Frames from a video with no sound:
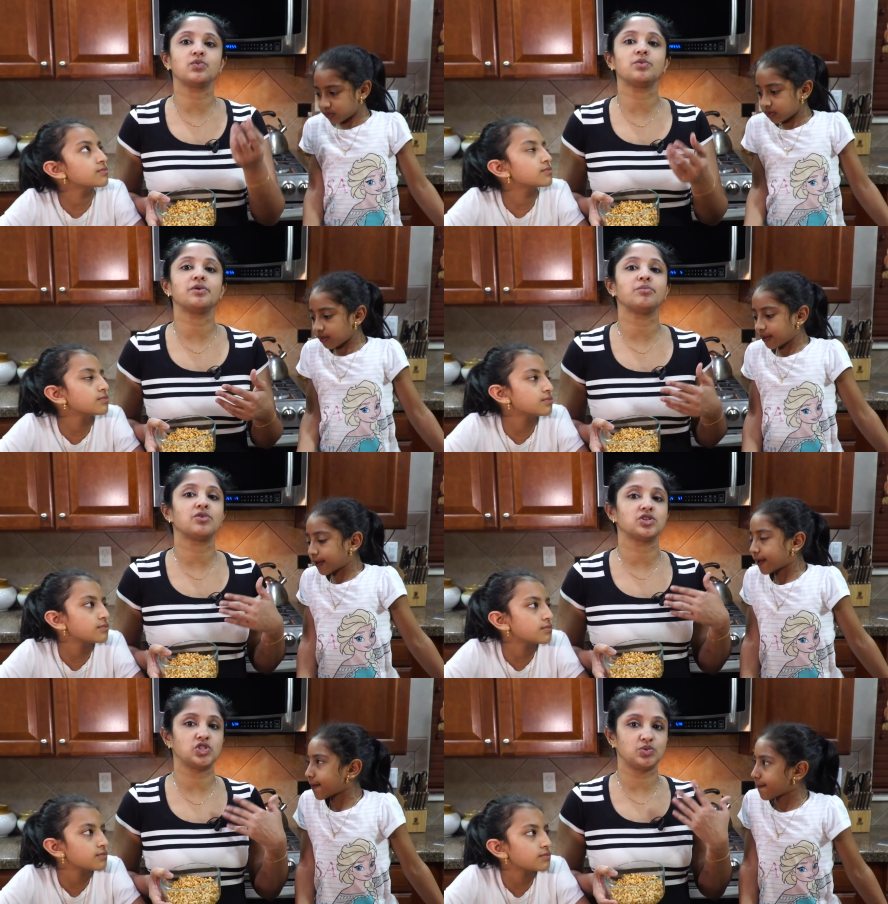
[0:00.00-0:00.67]
Speaker 1: will be
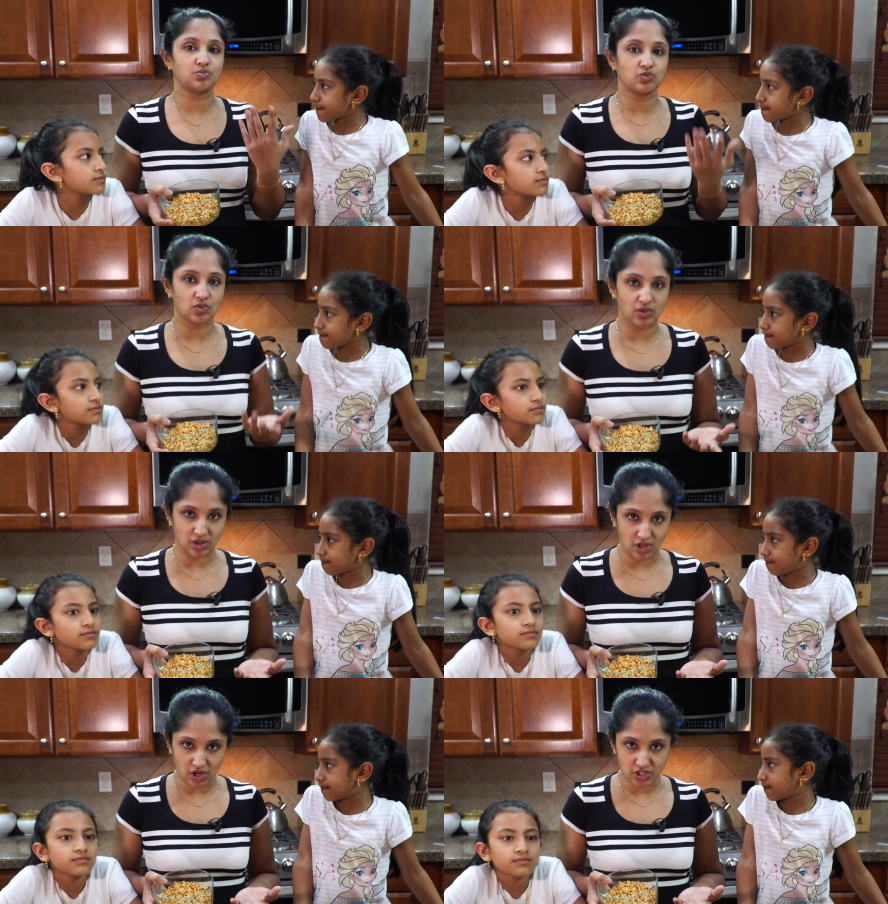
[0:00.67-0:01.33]
much
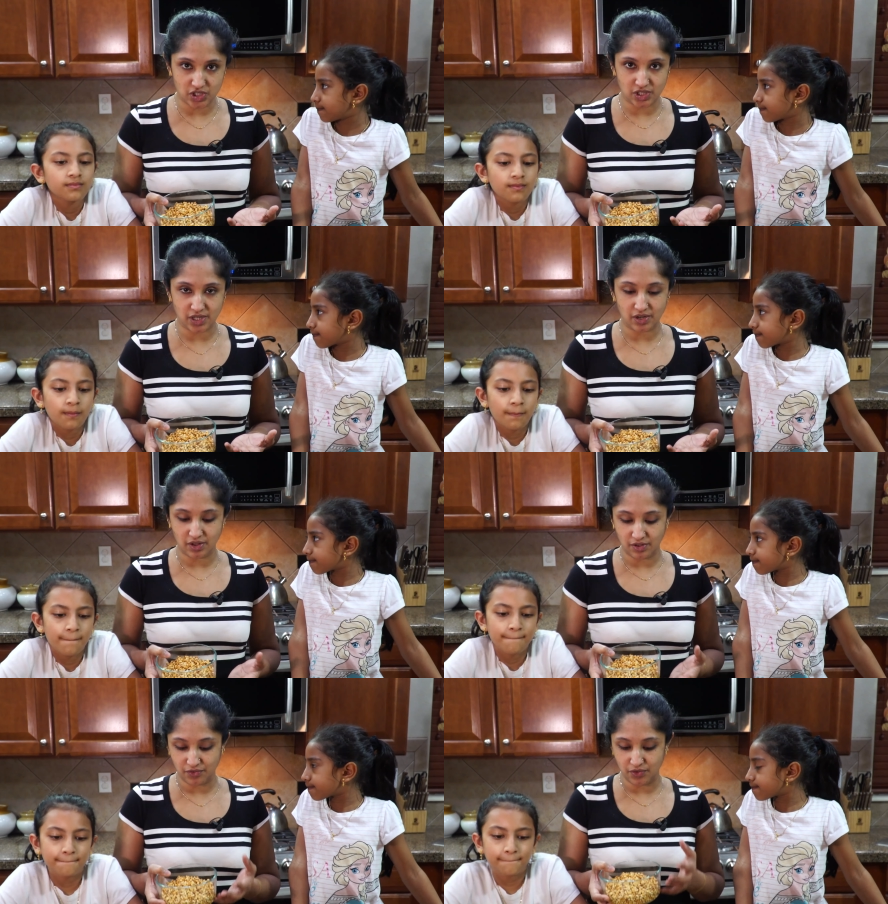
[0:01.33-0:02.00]
larger
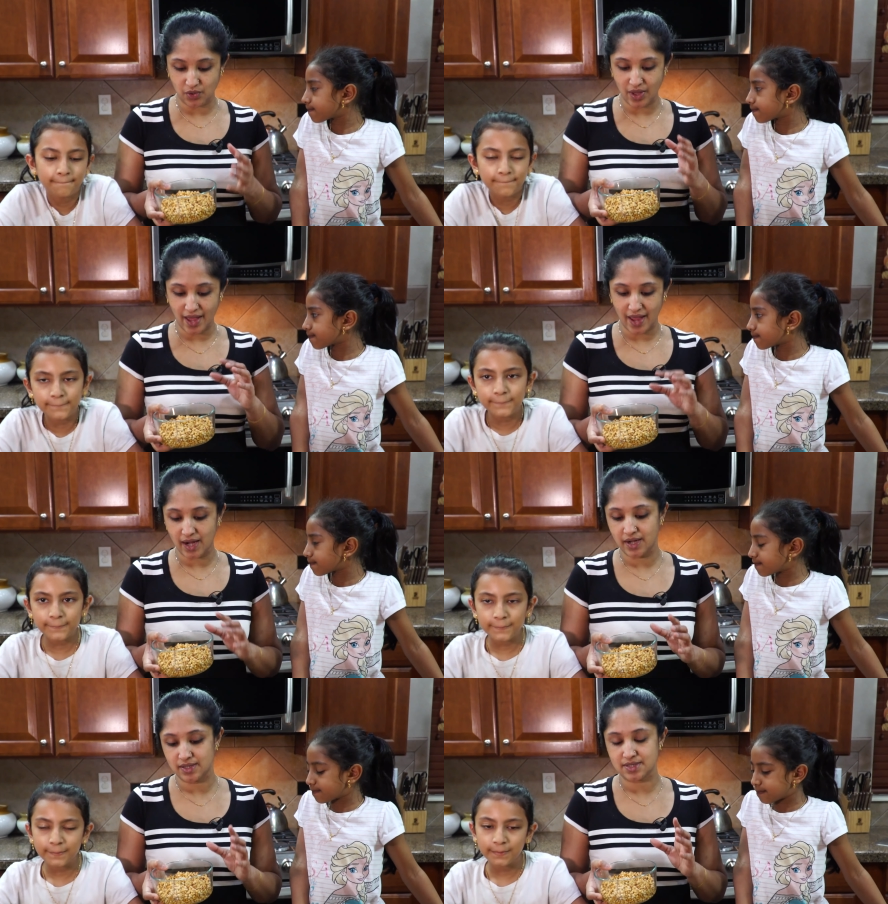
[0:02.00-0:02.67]
if you
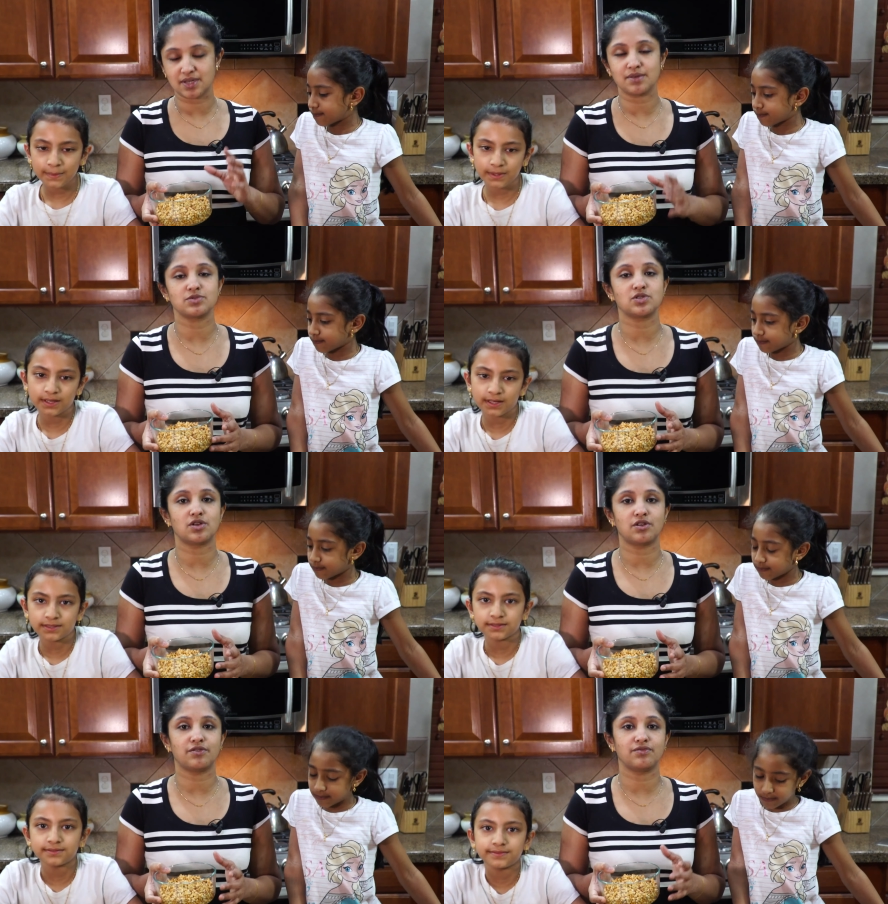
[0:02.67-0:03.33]
add some
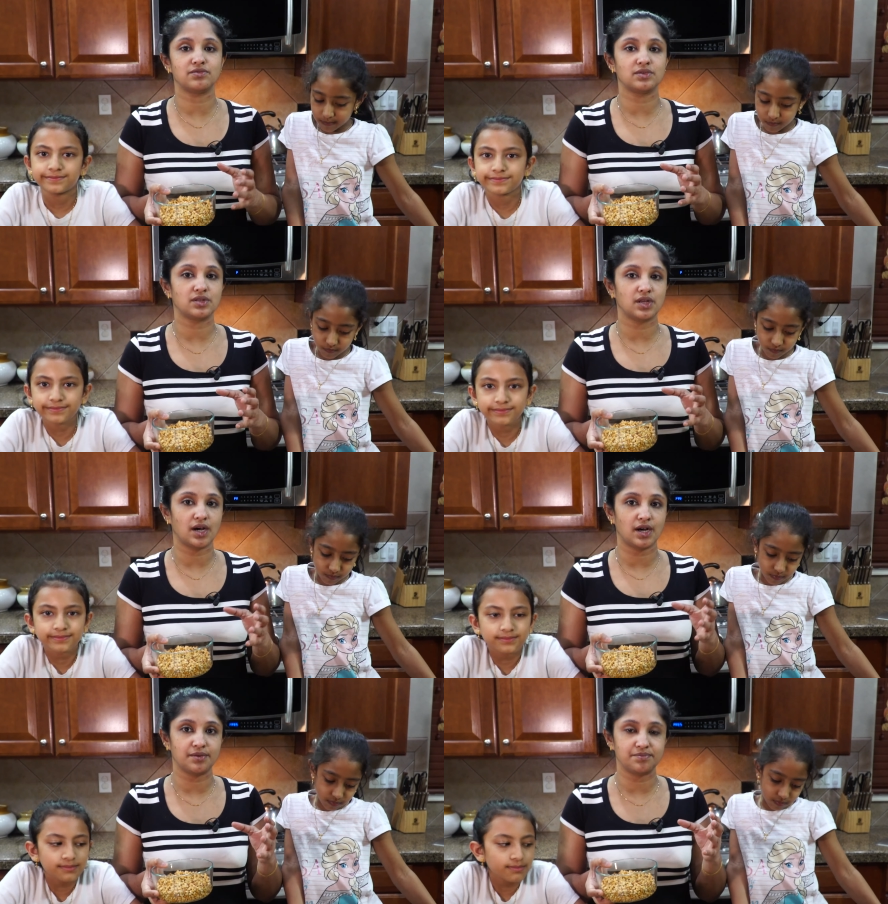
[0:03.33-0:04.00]
sort of
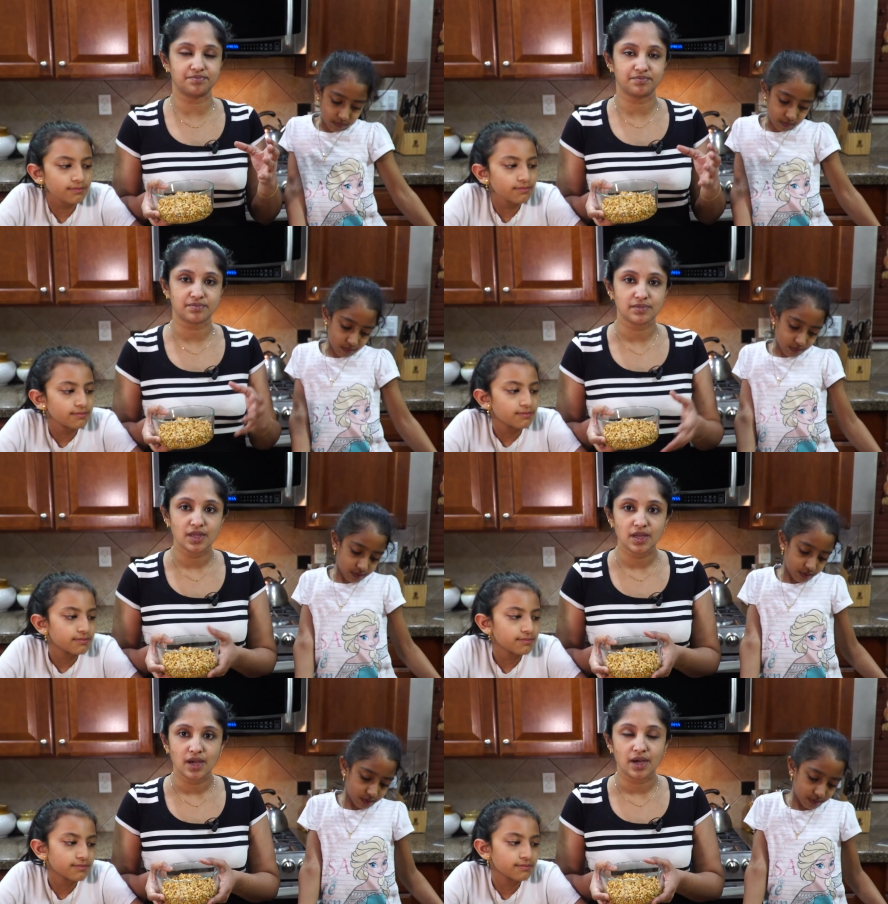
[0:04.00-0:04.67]
um,
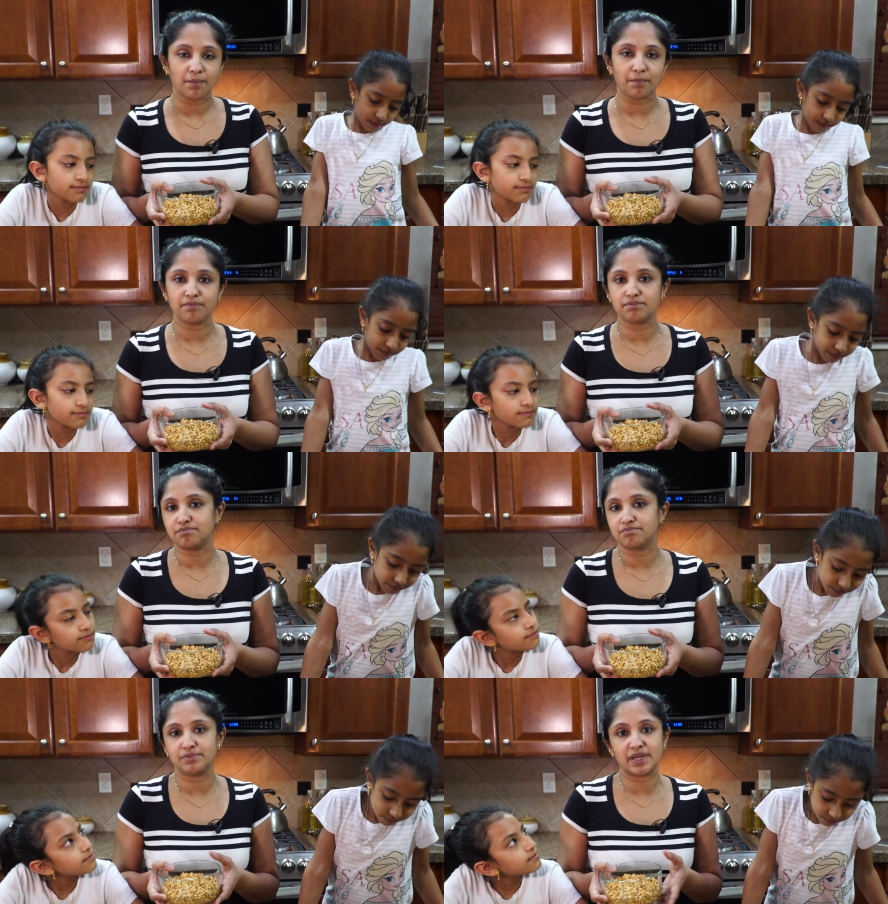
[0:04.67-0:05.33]

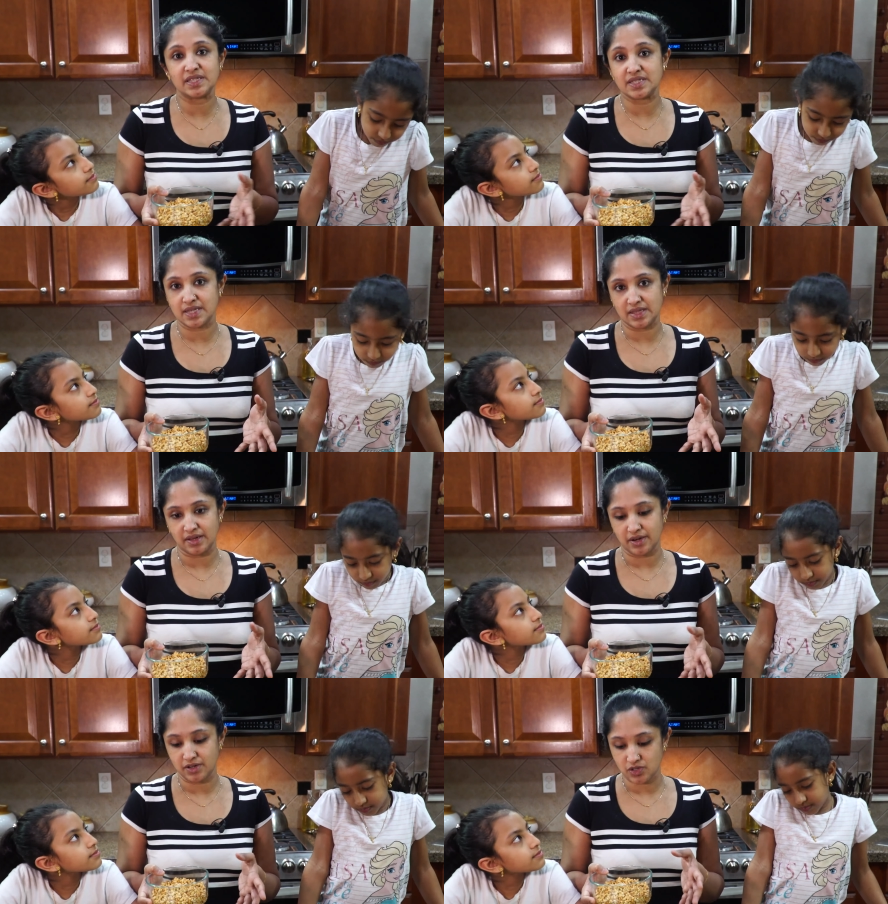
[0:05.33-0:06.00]
beans in there.